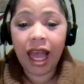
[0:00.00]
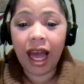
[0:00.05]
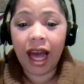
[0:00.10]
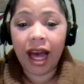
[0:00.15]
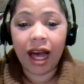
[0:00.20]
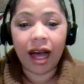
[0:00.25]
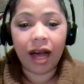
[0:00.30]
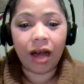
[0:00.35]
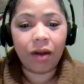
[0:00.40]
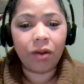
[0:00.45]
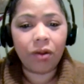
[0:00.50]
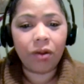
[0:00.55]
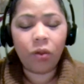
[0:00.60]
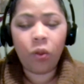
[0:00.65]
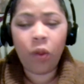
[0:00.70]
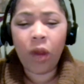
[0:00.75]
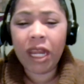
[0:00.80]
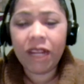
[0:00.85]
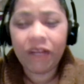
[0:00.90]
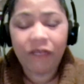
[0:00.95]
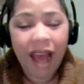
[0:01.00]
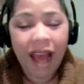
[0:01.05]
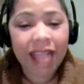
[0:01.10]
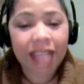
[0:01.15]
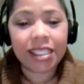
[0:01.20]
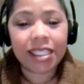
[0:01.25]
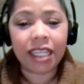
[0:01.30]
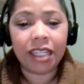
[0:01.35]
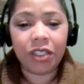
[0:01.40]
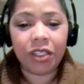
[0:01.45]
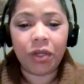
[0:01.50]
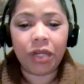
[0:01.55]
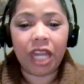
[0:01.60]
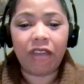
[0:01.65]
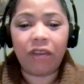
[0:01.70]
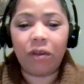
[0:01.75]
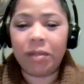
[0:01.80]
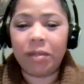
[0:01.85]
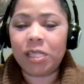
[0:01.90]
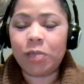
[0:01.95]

What advice can you give them,